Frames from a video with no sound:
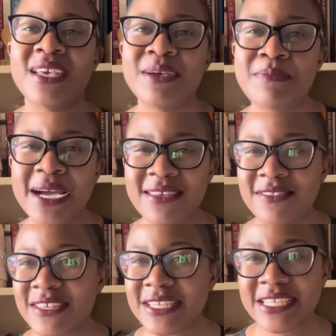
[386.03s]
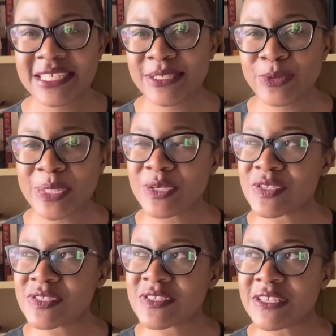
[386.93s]
Back in the day when I
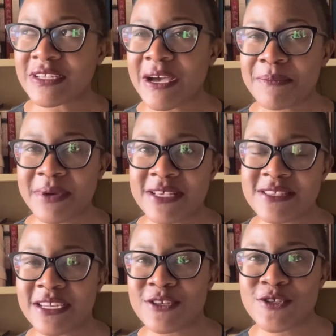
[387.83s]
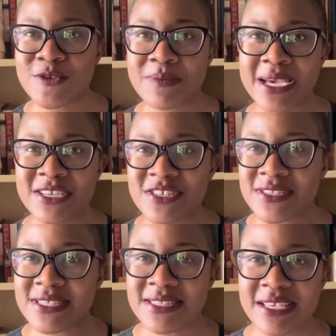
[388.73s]
was in campus and I used to buy
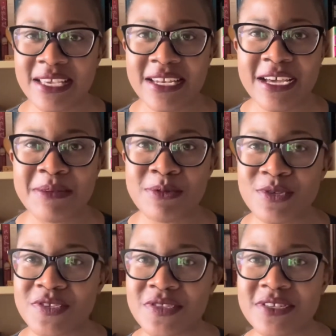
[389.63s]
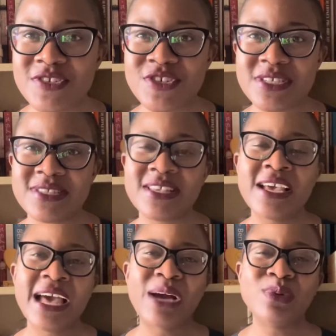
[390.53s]
just these secondhand books on the streets,
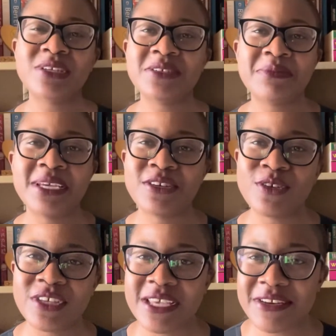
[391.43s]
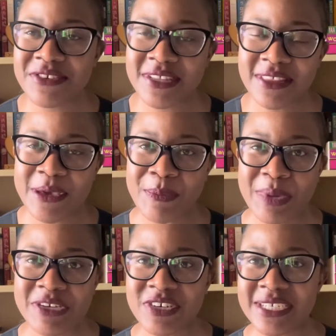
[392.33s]
I wouldn't mind dog earing them.
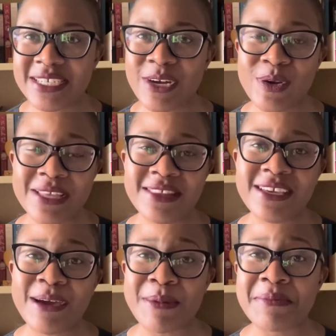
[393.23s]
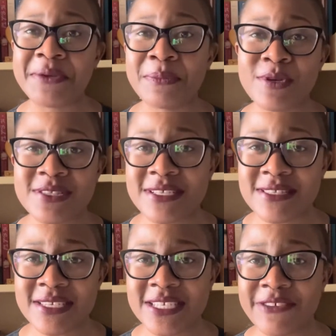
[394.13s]
But right now I think I'm a bit more
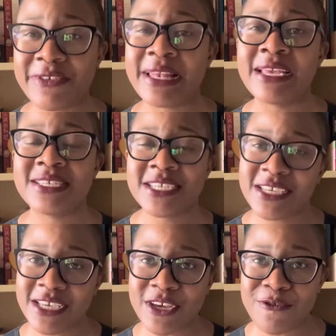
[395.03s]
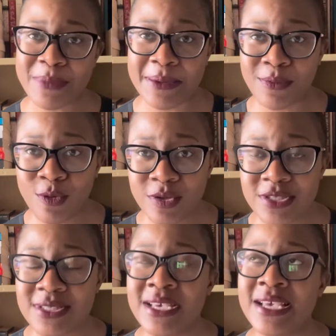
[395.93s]
sensitive. I like taking care of my
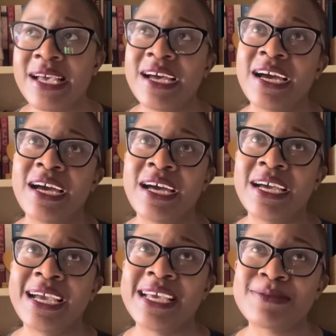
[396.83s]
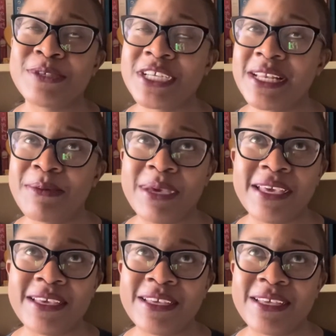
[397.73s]
books, especially
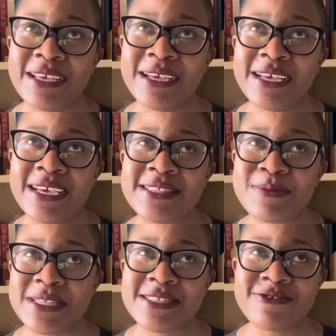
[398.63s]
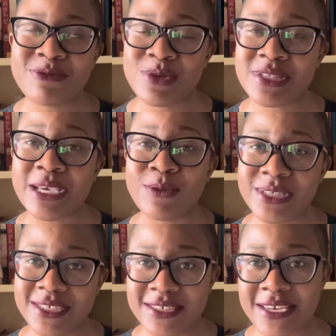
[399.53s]
my expensive books. I
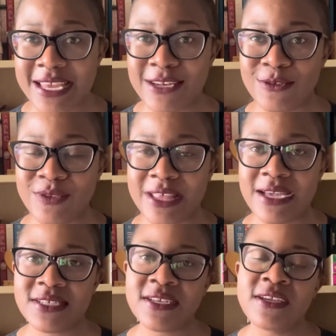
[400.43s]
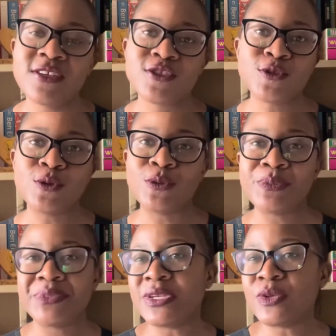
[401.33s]
wouldn't dare do that.
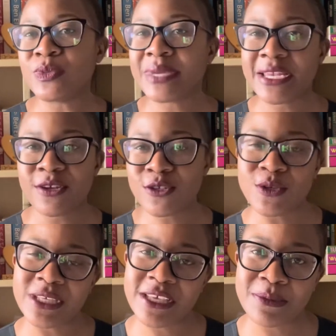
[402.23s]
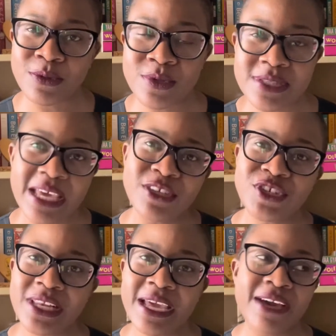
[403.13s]
So no, I don't dog ear books. I
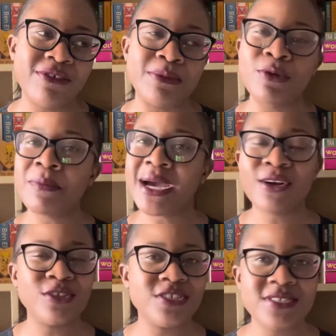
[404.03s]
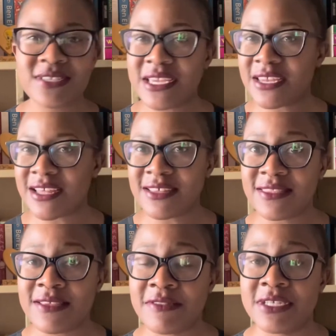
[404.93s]
usually have a bookmark or just any other
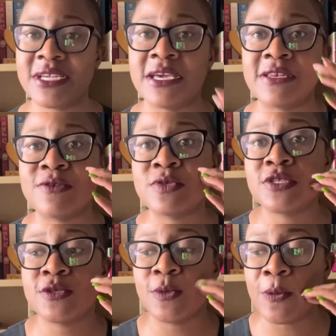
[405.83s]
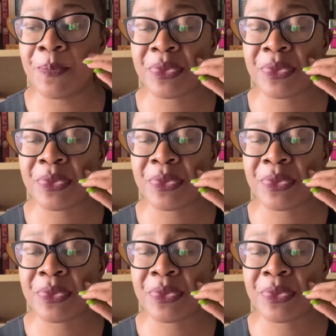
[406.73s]
thing that I can use to